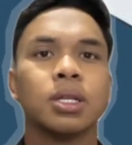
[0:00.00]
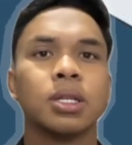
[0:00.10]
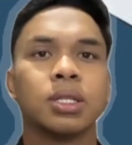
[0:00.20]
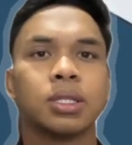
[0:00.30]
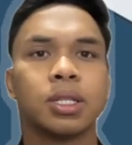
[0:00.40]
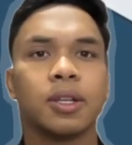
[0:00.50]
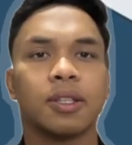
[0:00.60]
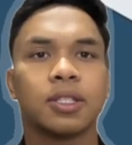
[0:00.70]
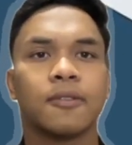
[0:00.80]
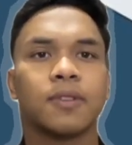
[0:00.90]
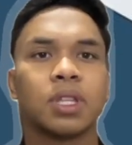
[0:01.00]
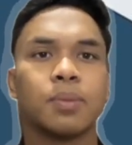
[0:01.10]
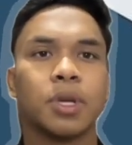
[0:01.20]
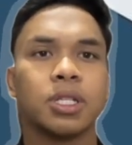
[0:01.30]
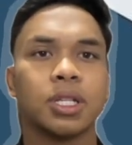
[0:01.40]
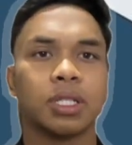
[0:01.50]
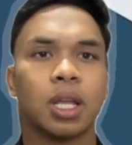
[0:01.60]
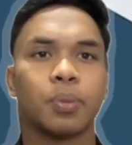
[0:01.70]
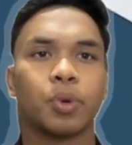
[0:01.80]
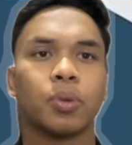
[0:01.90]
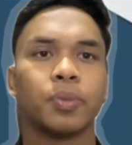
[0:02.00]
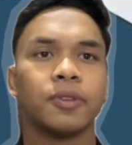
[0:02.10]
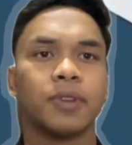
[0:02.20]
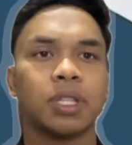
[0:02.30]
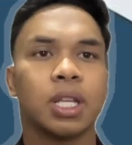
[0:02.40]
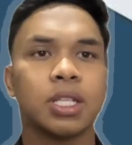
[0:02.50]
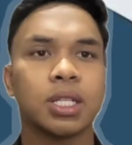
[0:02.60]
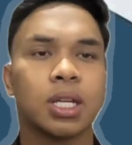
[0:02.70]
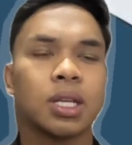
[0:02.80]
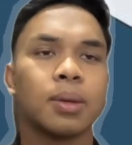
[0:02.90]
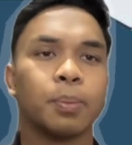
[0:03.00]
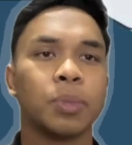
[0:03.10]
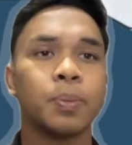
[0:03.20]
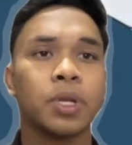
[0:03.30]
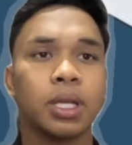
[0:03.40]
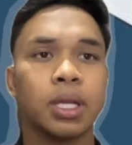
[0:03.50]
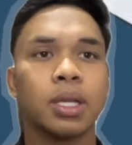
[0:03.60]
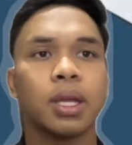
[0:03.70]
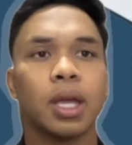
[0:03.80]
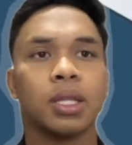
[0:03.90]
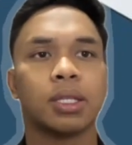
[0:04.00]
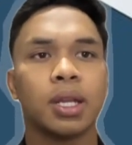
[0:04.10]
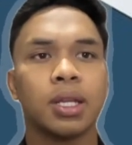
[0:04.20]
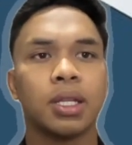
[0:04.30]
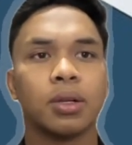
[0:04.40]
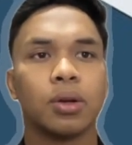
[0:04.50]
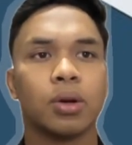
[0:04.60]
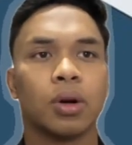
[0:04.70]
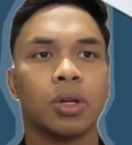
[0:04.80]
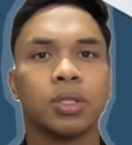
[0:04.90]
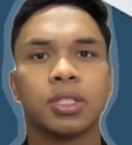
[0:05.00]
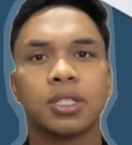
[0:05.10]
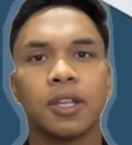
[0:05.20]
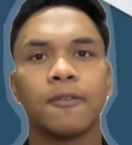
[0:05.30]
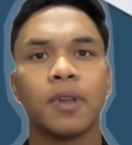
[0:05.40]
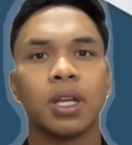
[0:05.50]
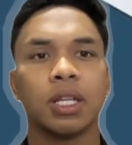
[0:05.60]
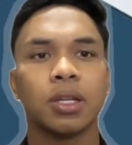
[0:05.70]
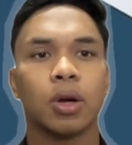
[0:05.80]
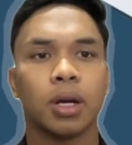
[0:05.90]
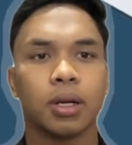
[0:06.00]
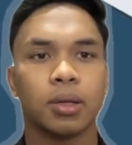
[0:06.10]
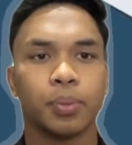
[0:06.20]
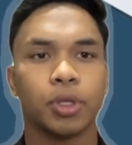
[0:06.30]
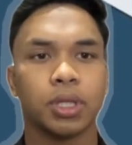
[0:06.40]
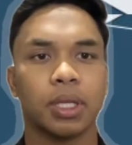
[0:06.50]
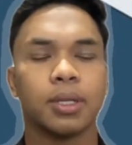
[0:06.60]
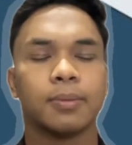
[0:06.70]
strict safety measures like proper ventilation, PPE, and training on safe handling are important.